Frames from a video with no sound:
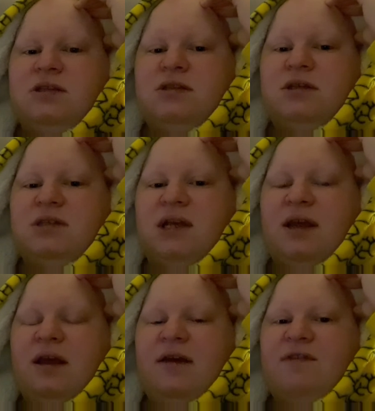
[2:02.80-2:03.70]
to
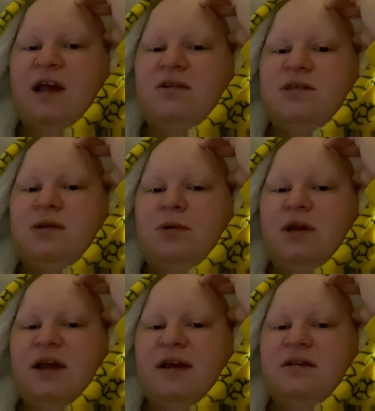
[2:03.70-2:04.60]
see if Kelsey was
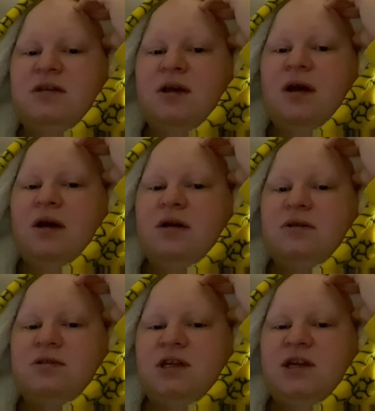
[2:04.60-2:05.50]
his,
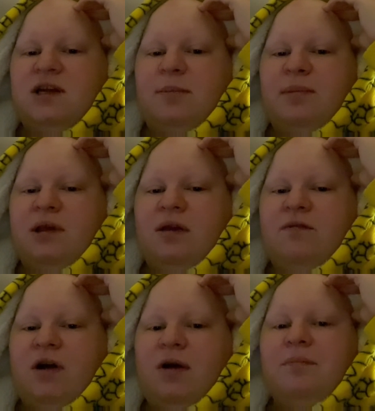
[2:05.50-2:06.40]
because he didn't
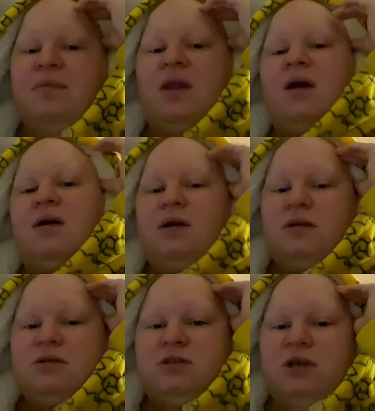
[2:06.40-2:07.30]
believe her.
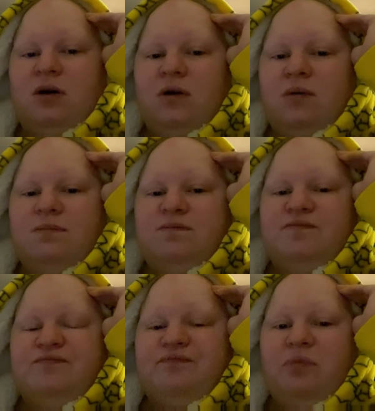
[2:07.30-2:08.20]
So
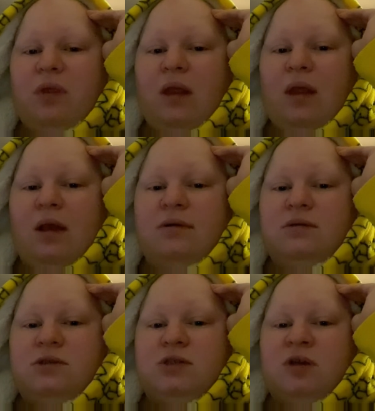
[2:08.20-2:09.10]

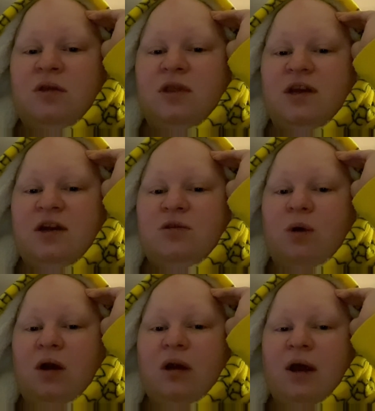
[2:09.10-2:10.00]
they did
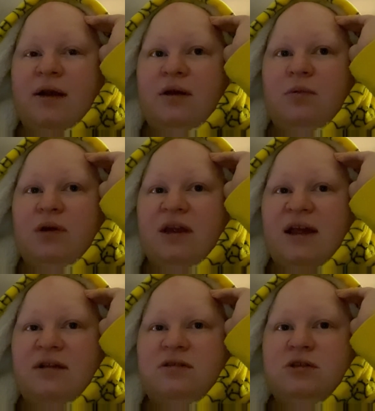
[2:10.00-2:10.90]
one, and it was
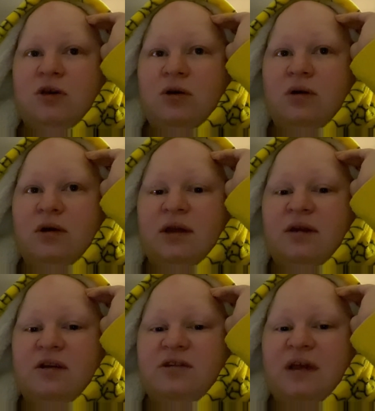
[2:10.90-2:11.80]
his. So he
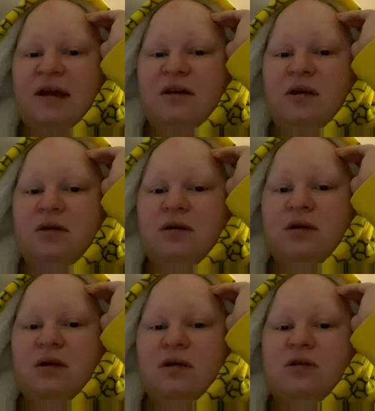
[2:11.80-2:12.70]

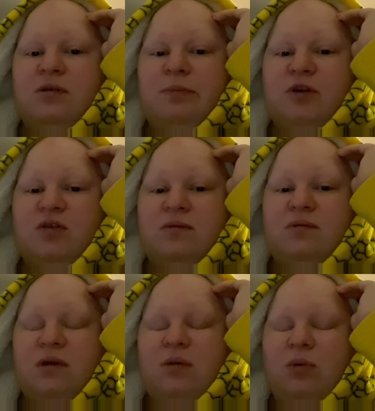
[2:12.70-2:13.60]
decided
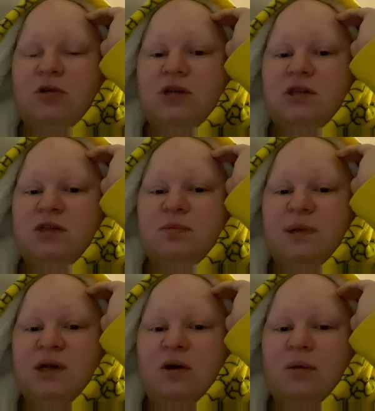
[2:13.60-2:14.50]
he wanted to
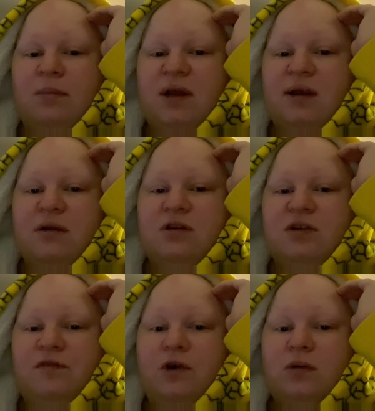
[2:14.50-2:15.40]
become a
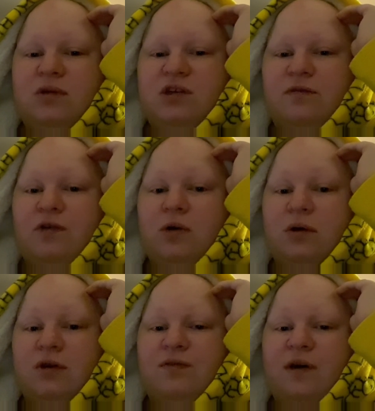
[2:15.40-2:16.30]

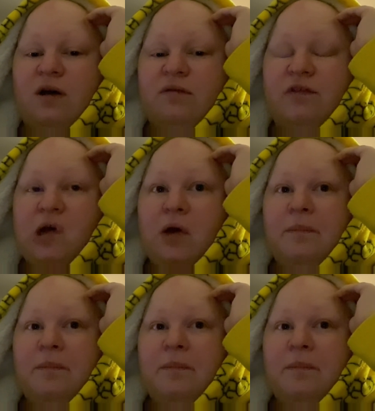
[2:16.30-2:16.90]
devoted father